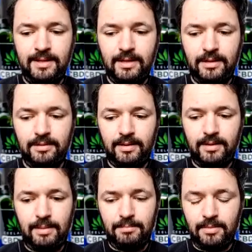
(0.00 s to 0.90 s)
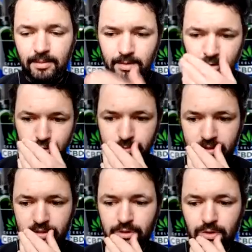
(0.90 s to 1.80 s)
and I'm not 100%
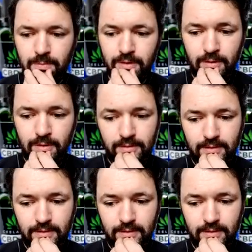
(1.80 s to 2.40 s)
sure, but I know